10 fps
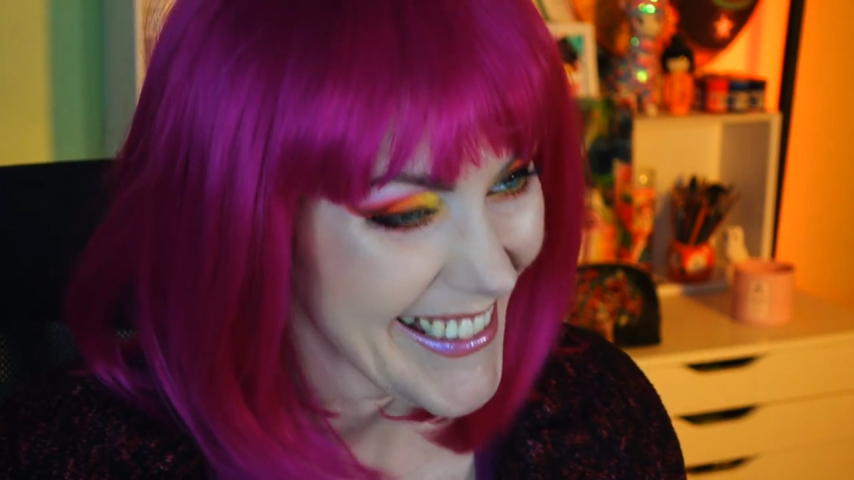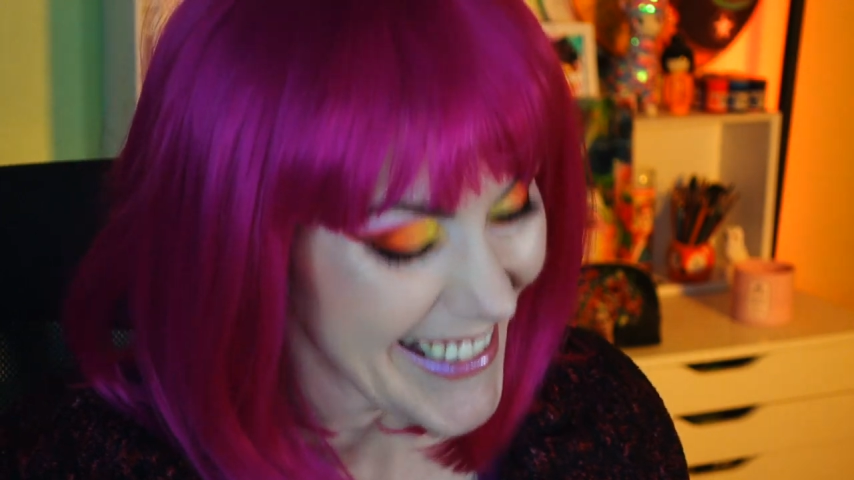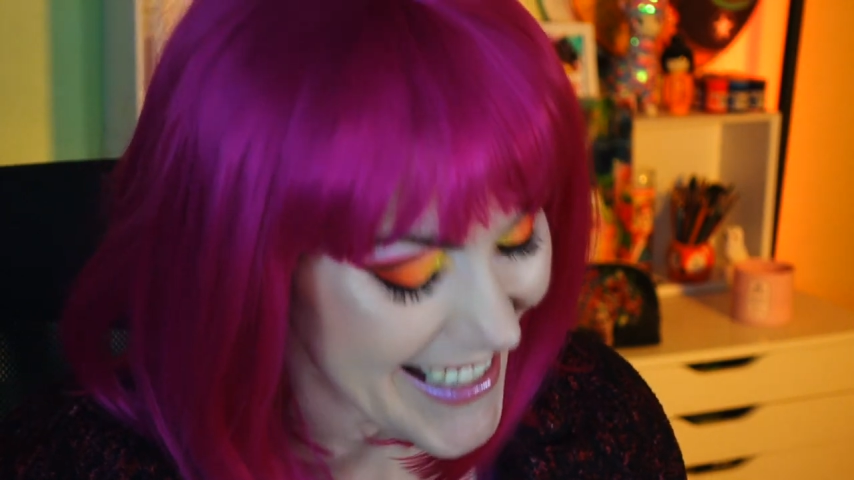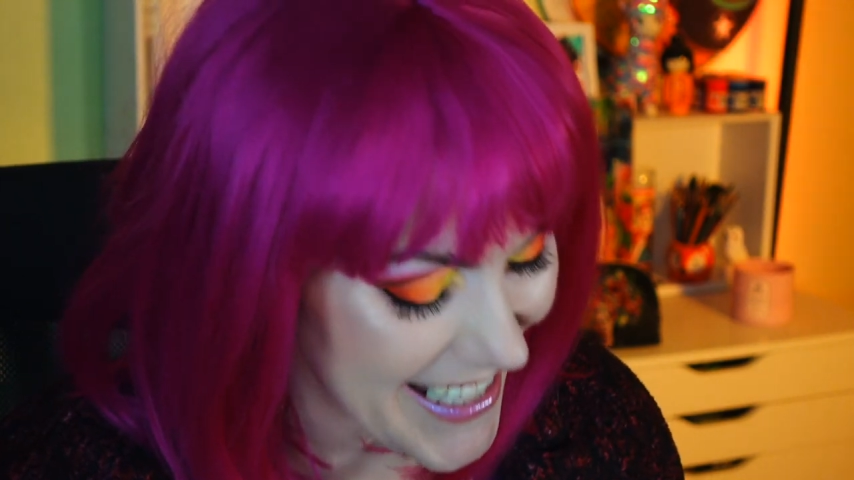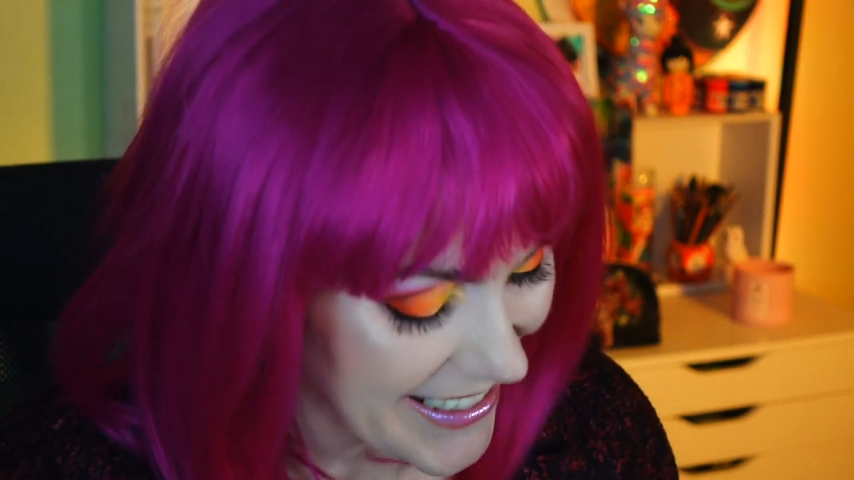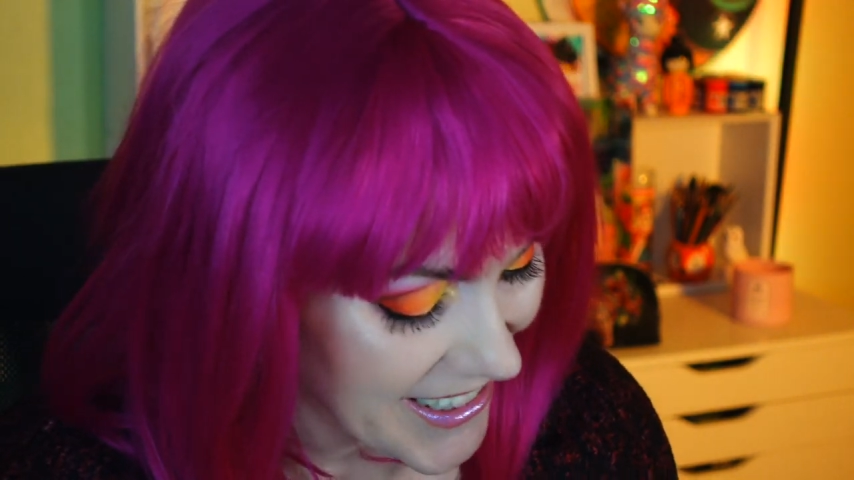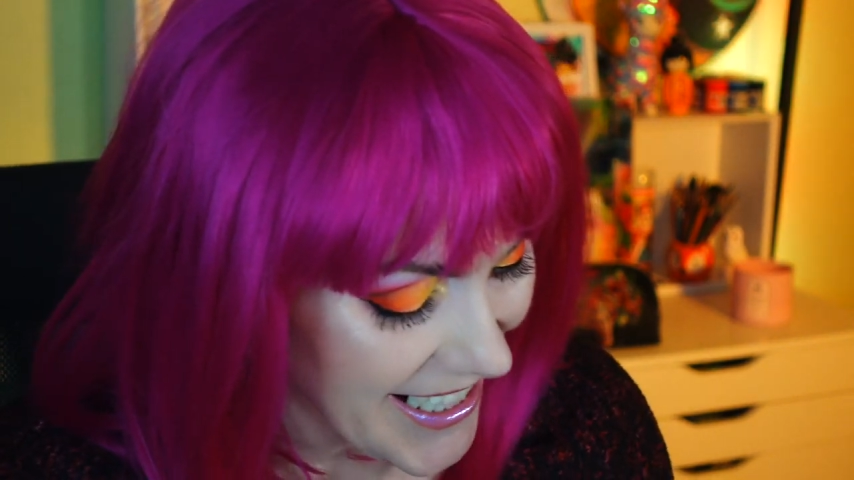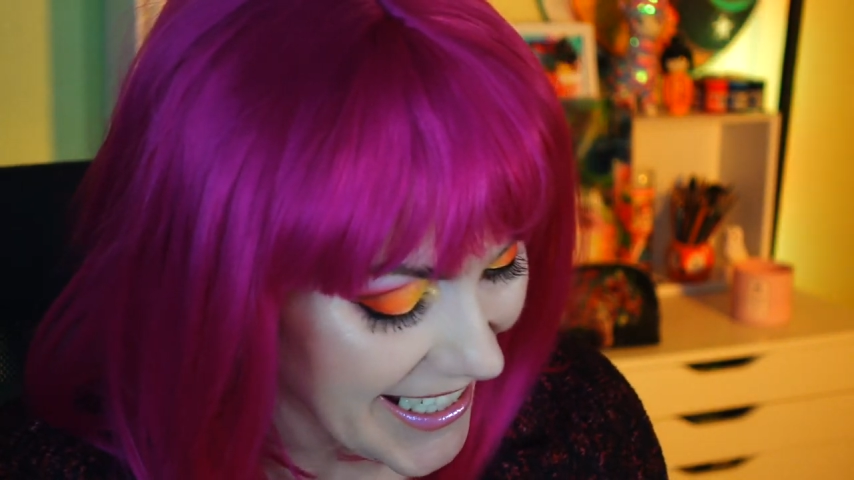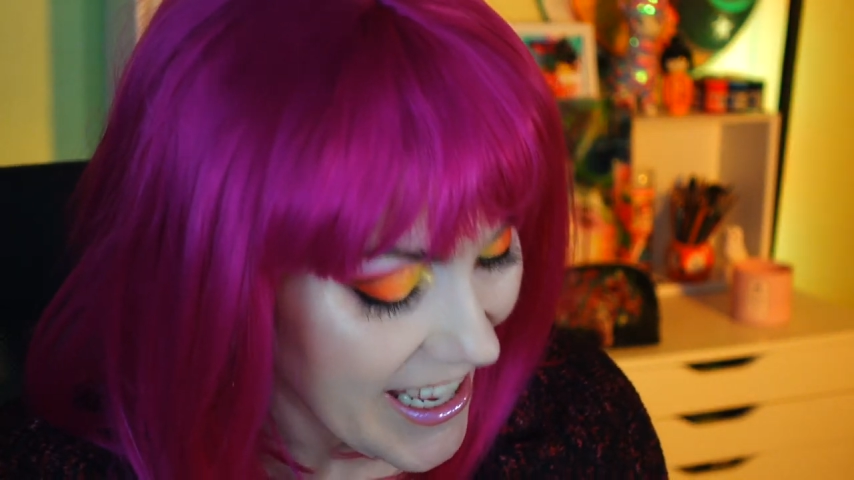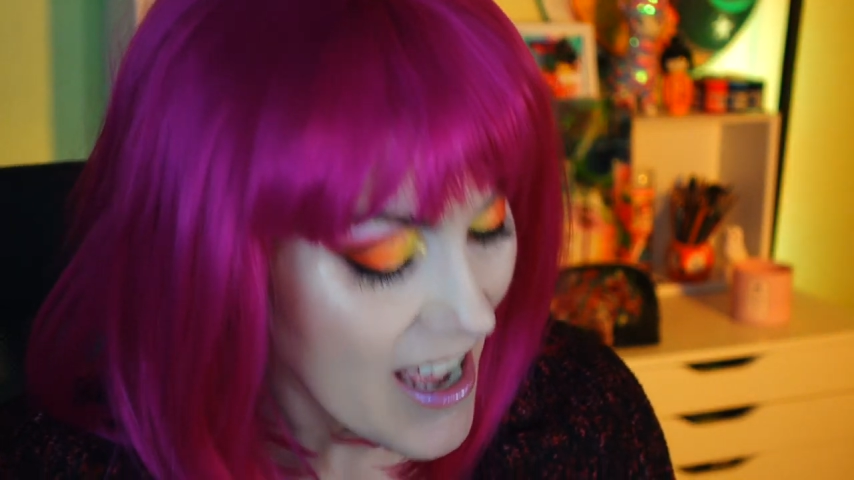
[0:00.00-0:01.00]
it's getting
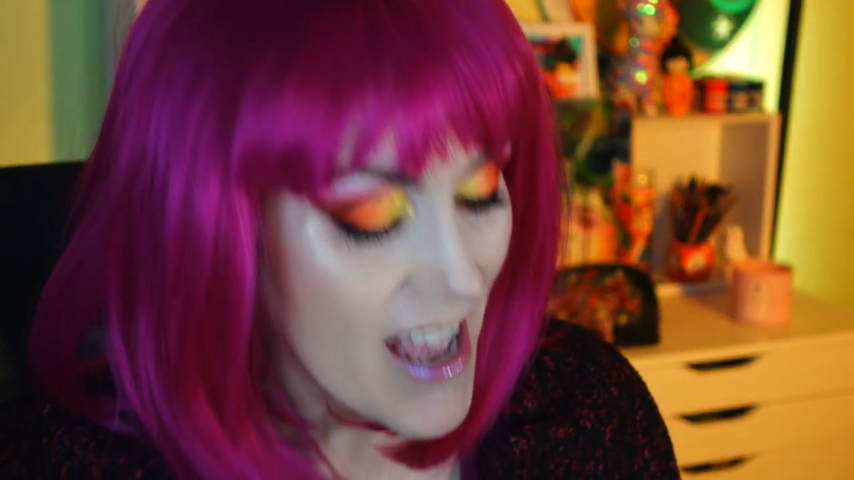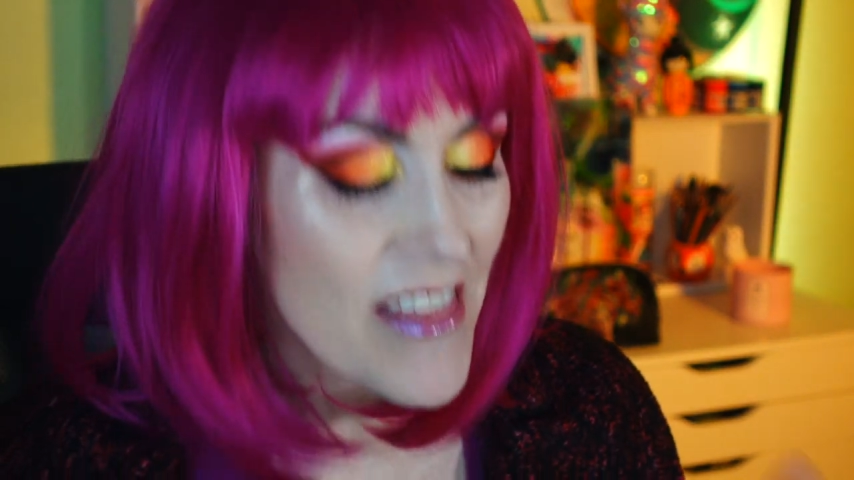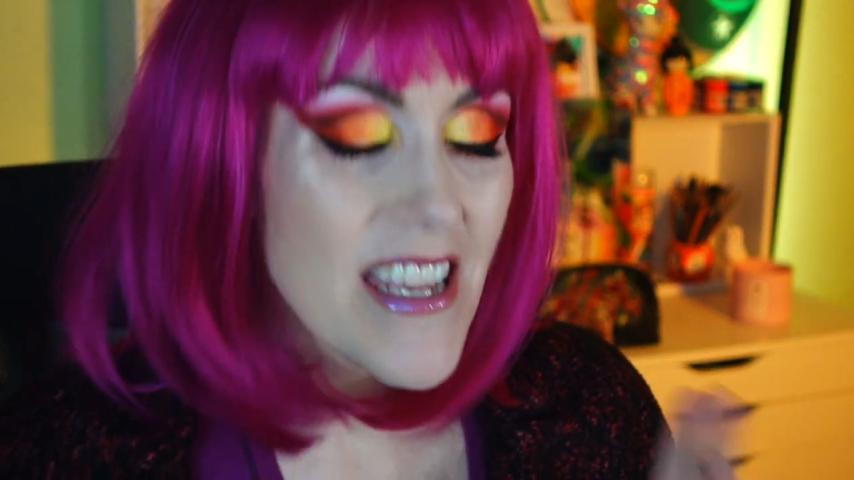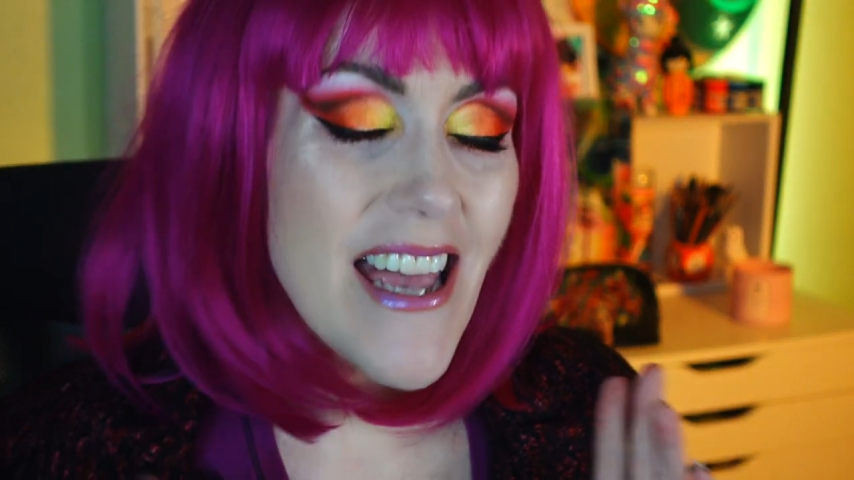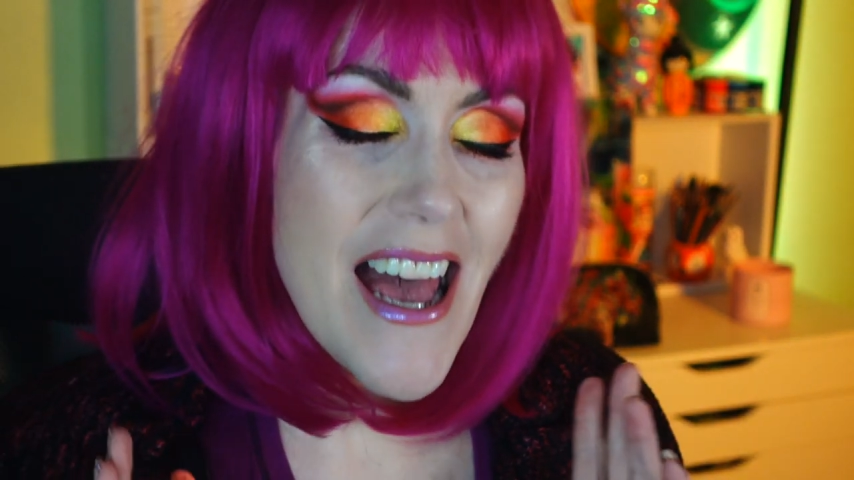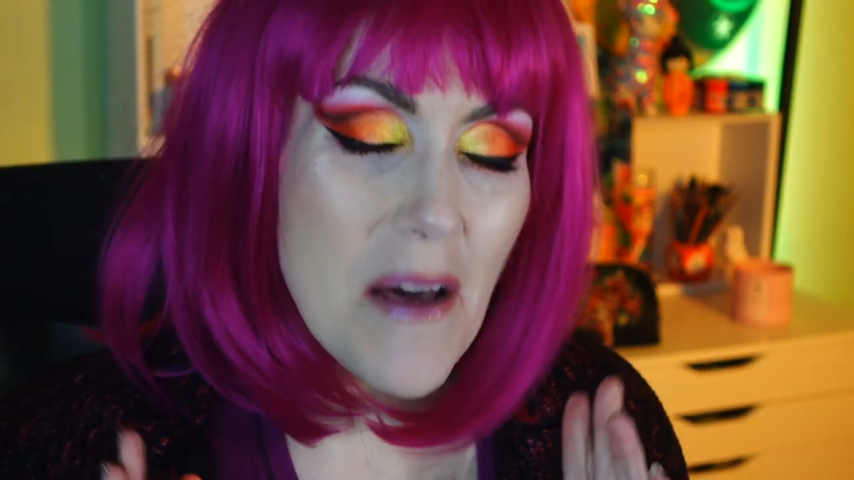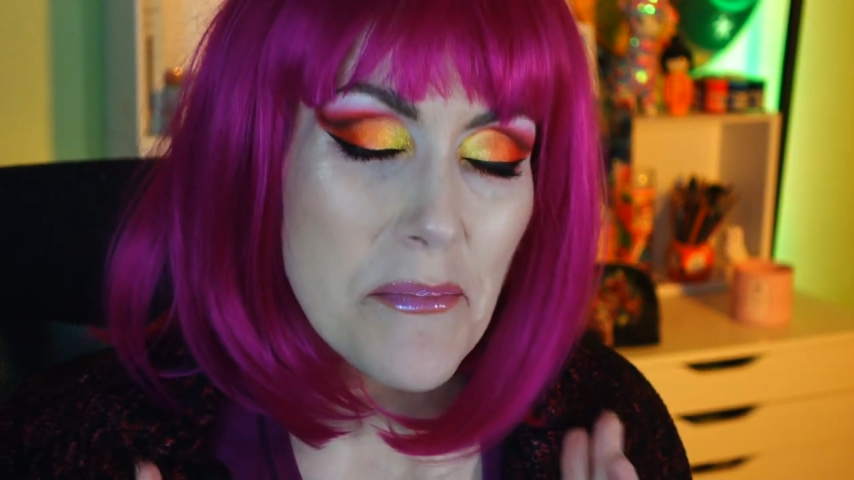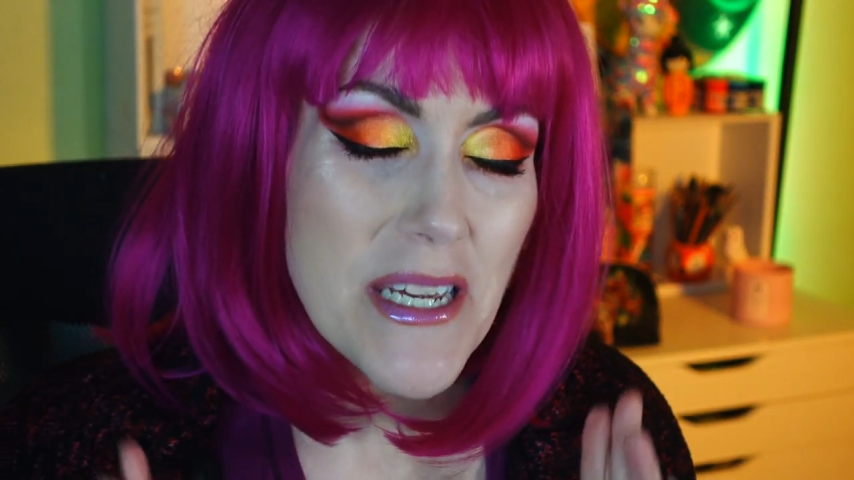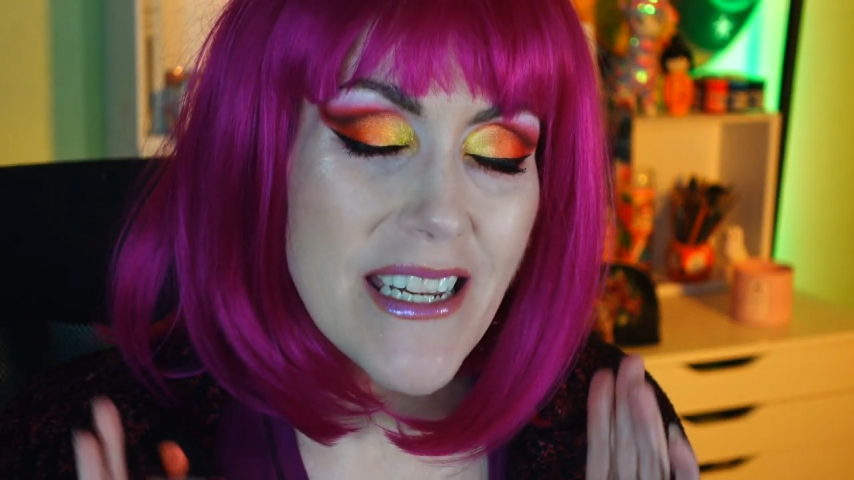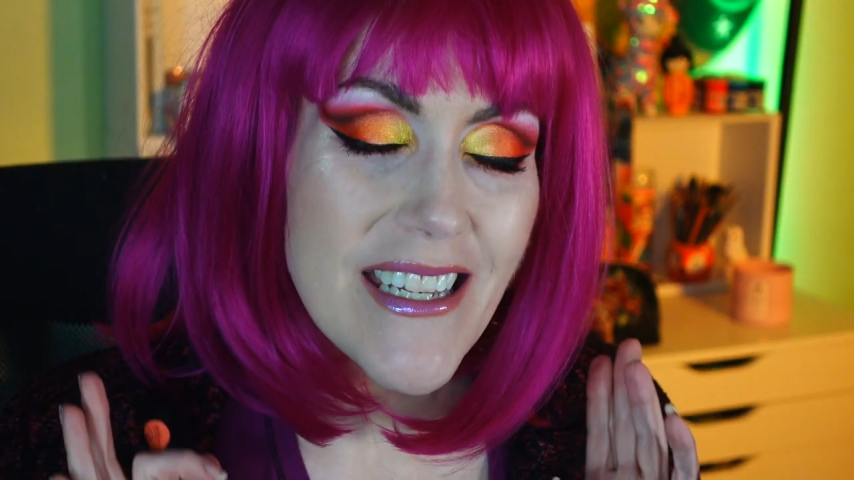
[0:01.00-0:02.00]
late. The
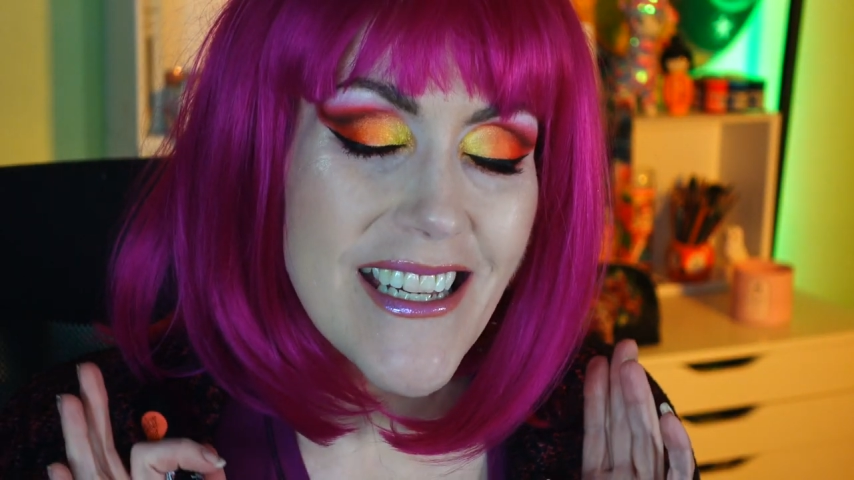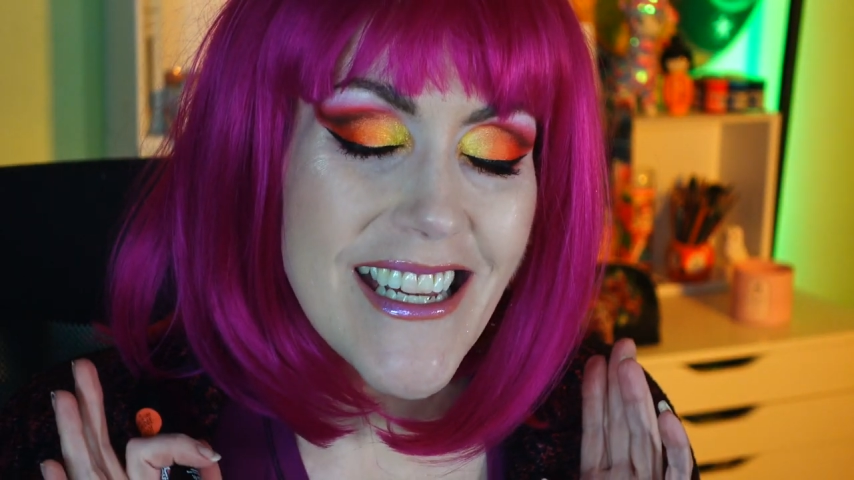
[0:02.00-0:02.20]
Epic